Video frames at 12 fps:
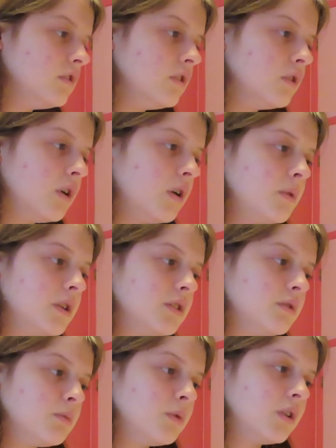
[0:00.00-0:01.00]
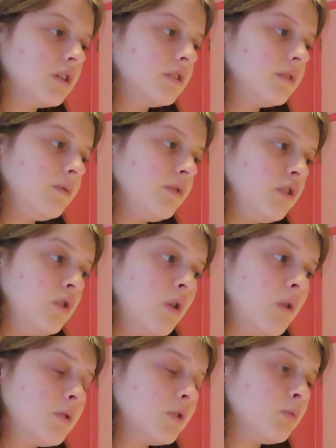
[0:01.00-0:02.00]
You always was
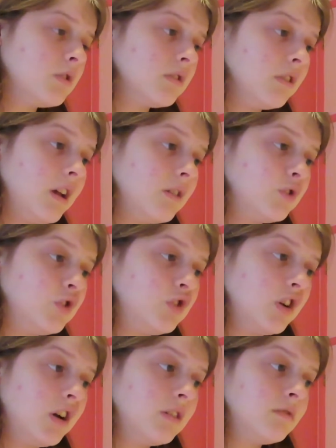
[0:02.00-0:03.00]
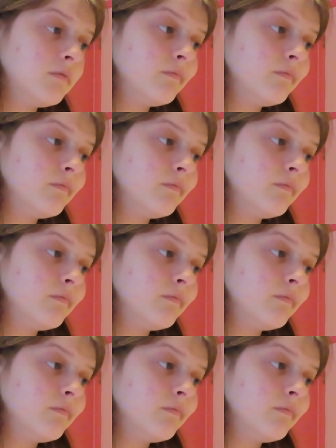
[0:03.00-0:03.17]
a lousy shot.